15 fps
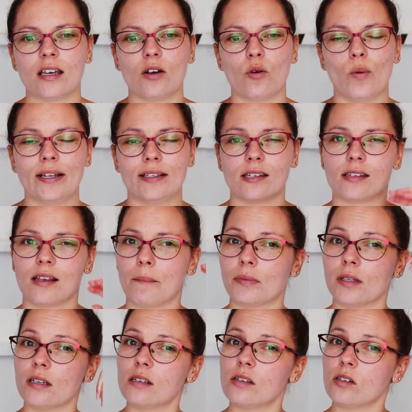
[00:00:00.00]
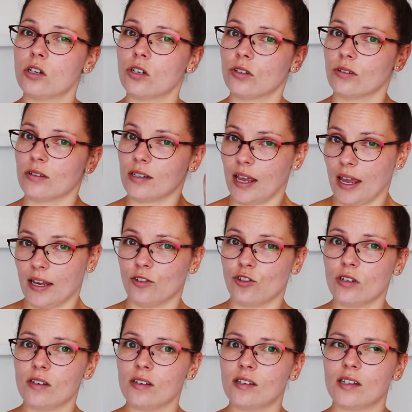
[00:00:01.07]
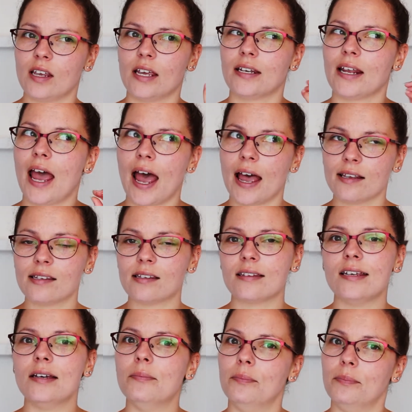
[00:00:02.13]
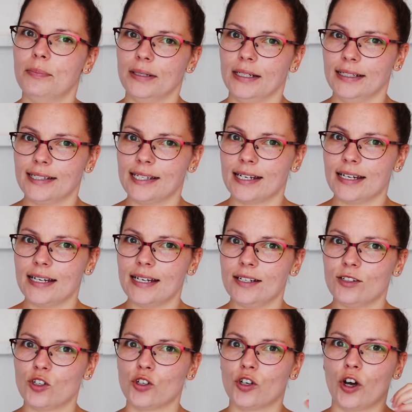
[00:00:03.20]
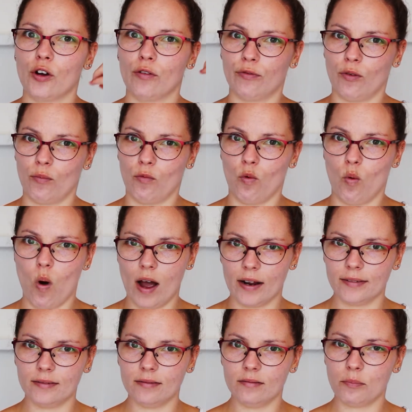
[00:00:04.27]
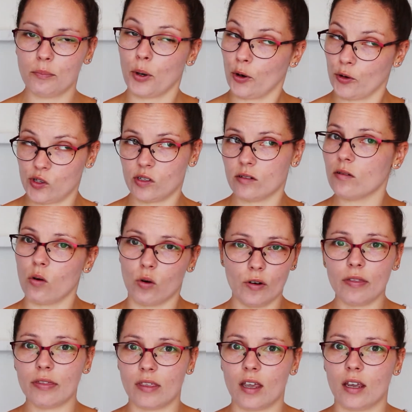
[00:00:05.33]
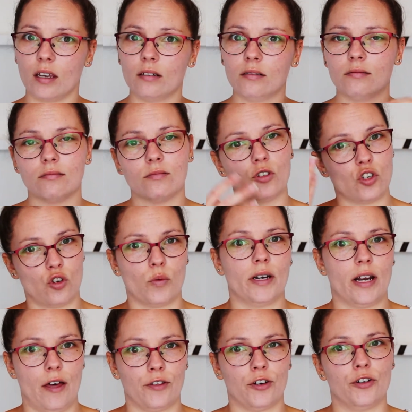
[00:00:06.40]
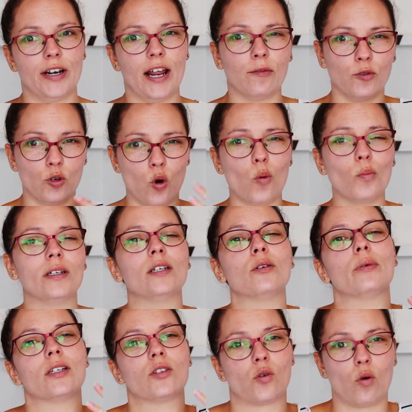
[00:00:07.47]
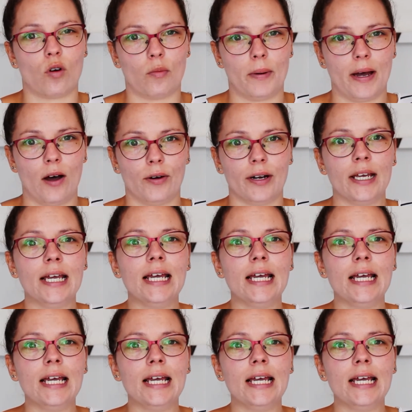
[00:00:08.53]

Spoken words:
when something is contagious, it has the ability to go from one person or thing to another. Now, normally we talk about